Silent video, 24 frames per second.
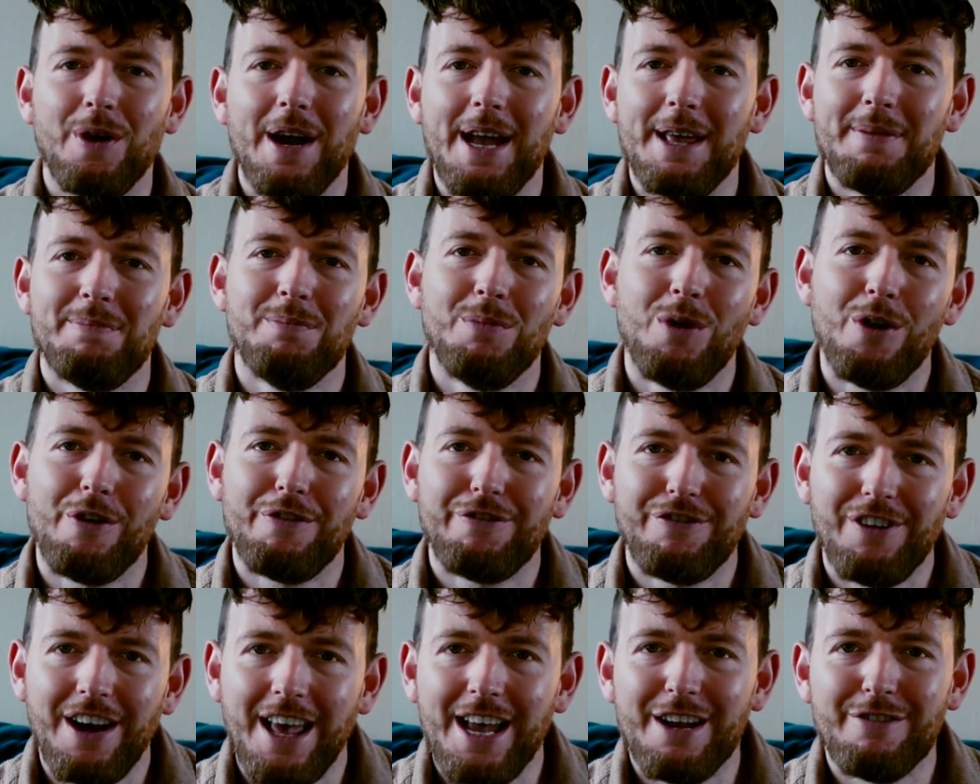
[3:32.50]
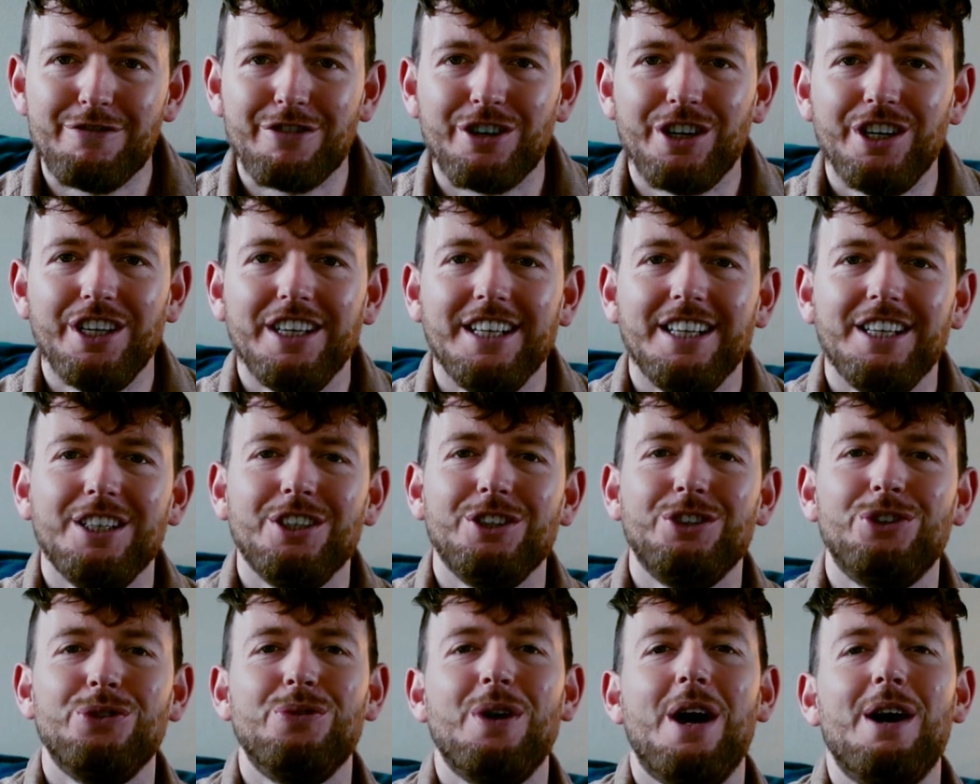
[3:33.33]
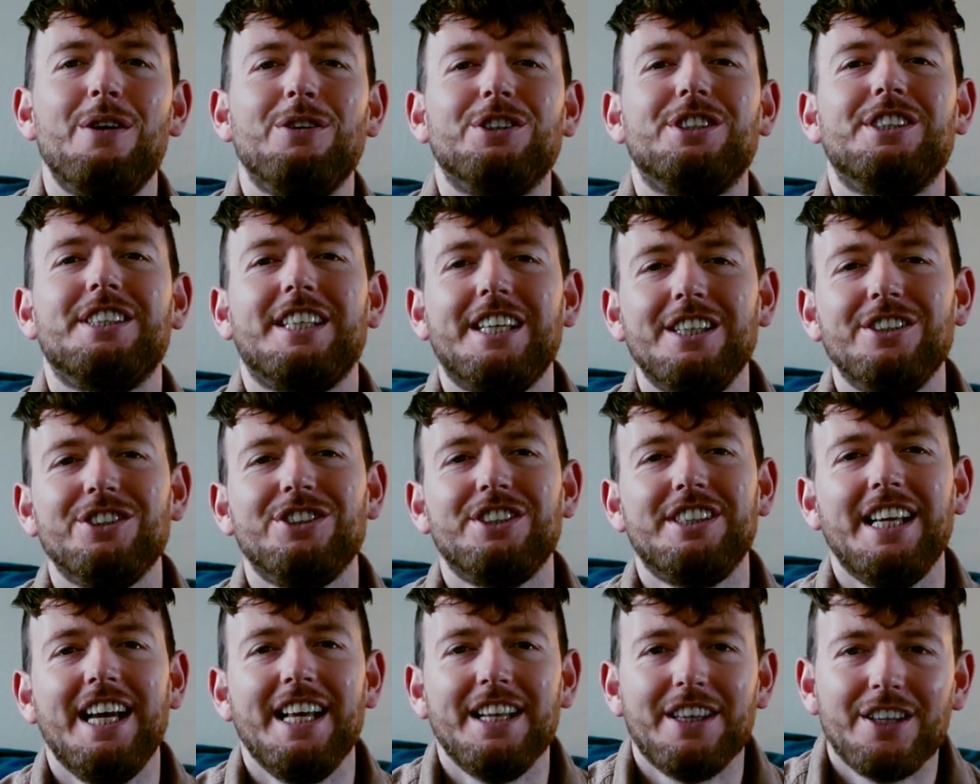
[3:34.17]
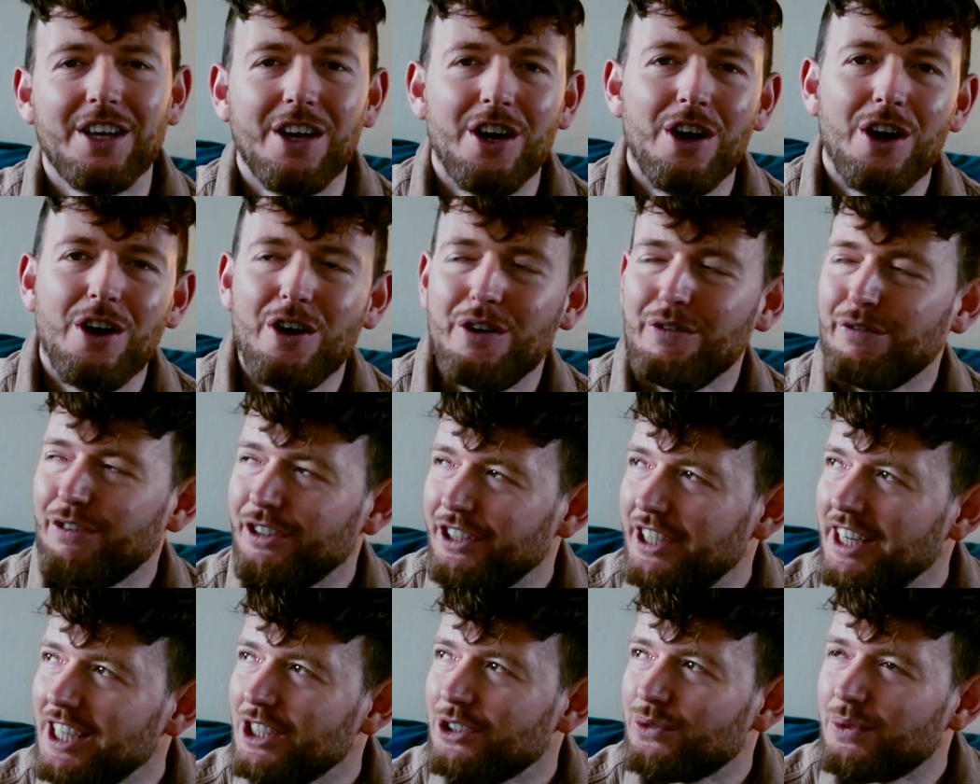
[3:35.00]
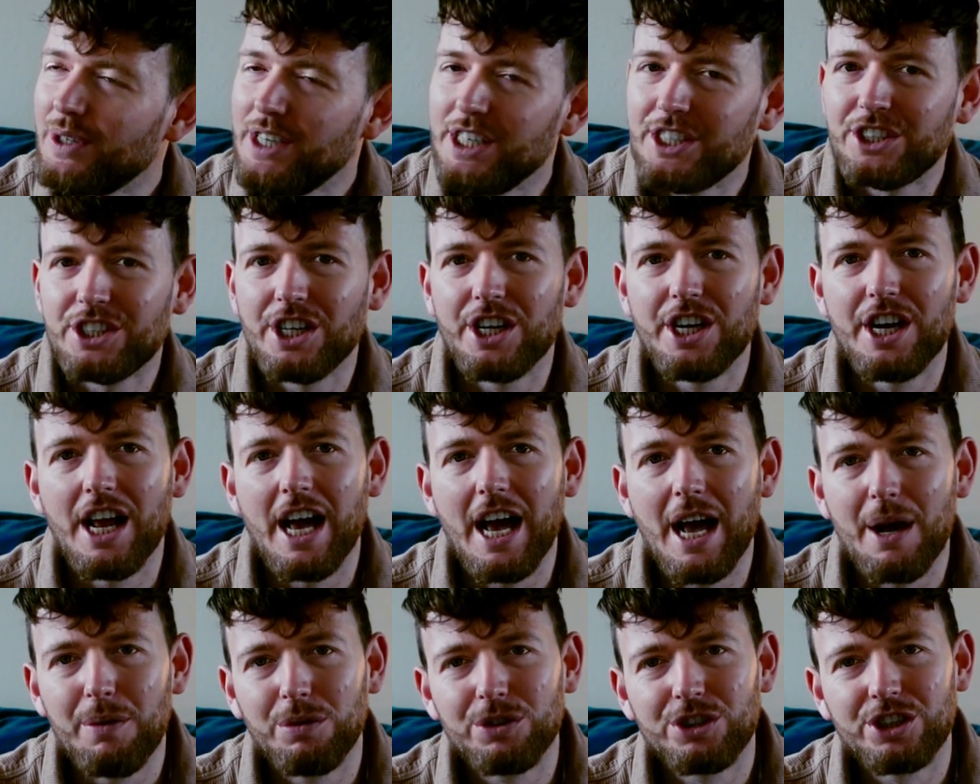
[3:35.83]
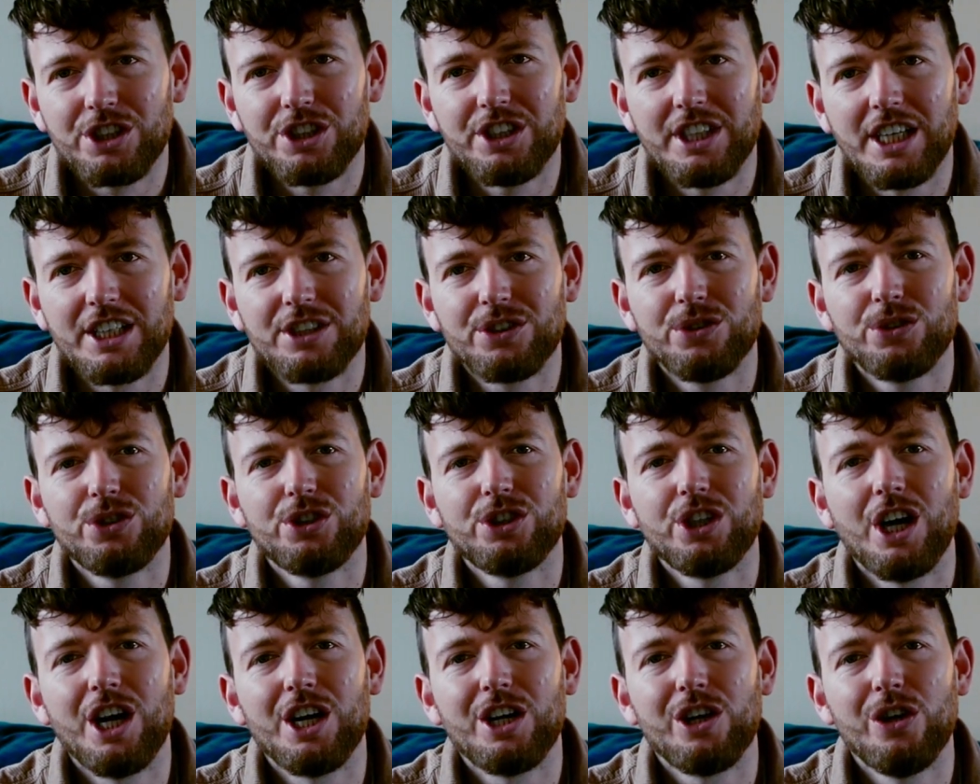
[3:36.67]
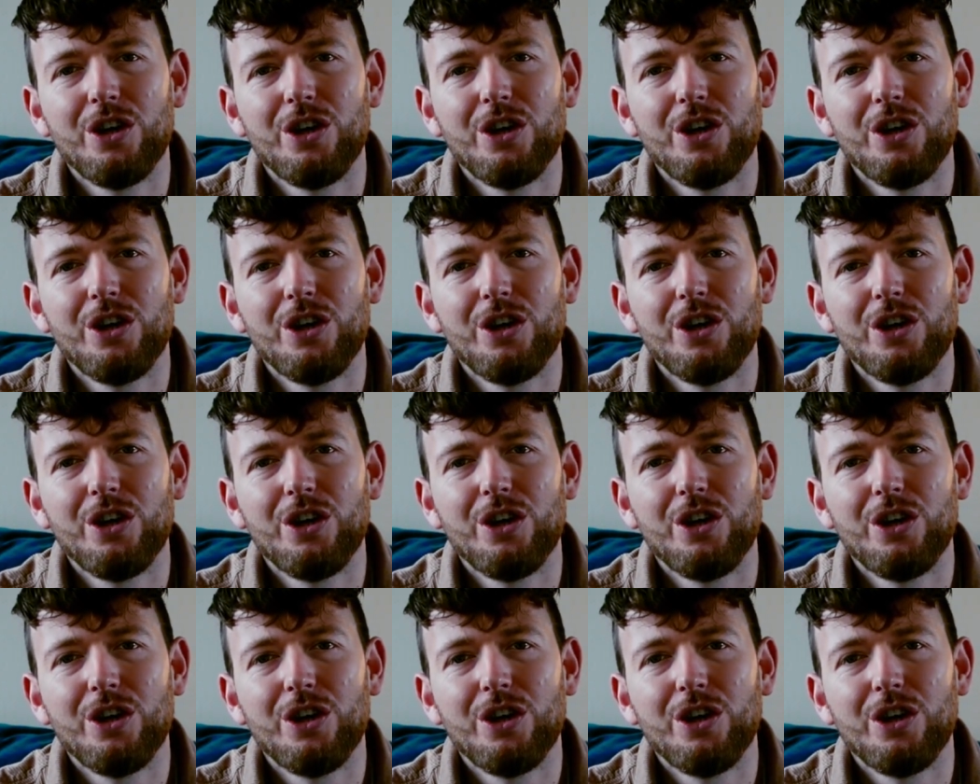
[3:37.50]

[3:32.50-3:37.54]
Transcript: add more flavor to our skill set. For this reason, I would suggest to start